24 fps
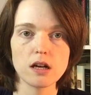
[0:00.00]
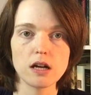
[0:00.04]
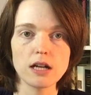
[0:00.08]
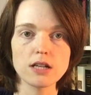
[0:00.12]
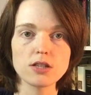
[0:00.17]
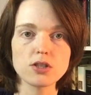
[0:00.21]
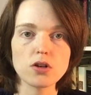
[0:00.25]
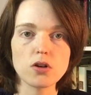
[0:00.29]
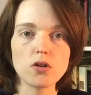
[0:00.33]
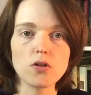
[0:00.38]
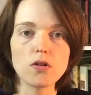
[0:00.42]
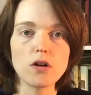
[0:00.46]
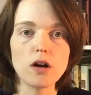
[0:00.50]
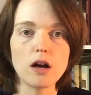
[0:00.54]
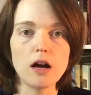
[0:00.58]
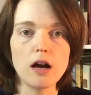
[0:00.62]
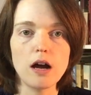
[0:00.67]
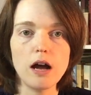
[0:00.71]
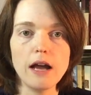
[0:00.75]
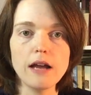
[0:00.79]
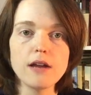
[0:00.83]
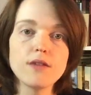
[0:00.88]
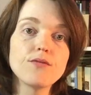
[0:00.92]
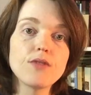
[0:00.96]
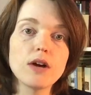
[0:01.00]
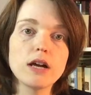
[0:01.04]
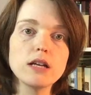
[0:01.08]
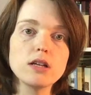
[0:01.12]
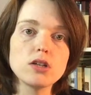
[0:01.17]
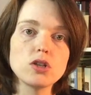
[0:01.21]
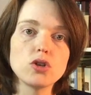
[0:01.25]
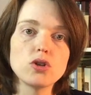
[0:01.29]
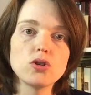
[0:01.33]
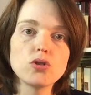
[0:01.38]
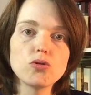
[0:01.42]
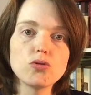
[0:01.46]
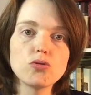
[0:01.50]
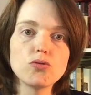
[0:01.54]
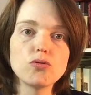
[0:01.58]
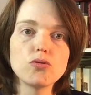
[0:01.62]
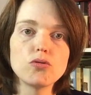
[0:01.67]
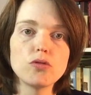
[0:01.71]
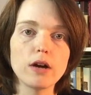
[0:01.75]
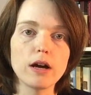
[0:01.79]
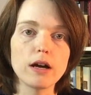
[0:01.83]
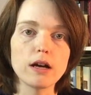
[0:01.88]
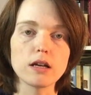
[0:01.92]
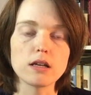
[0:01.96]
And so I invite
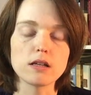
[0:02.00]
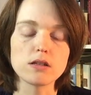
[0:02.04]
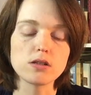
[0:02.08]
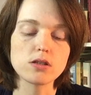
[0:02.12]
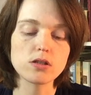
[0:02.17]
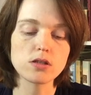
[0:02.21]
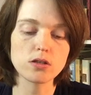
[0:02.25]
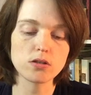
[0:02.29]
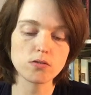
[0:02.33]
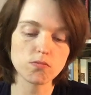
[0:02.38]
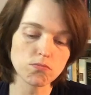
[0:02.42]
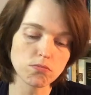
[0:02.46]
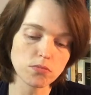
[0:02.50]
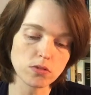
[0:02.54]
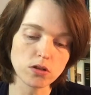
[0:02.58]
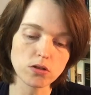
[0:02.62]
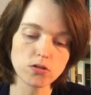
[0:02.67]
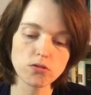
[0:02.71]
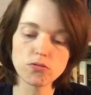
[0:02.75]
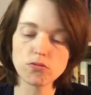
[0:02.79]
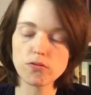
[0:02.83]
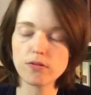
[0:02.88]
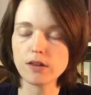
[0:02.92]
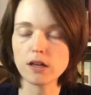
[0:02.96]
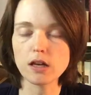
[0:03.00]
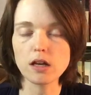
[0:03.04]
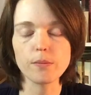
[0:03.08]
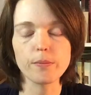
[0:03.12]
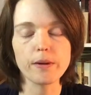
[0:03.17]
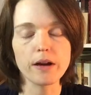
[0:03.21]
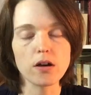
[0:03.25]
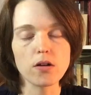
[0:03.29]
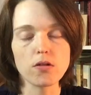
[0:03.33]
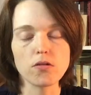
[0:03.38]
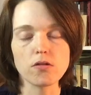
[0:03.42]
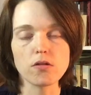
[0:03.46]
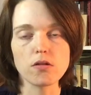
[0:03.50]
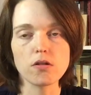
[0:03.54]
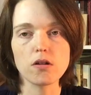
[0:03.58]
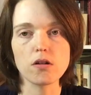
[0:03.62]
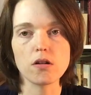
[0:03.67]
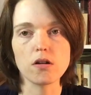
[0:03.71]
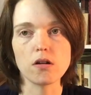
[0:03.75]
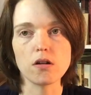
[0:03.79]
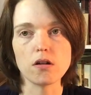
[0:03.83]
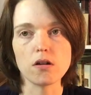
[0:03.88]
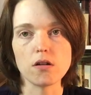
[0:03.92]
you, as you think about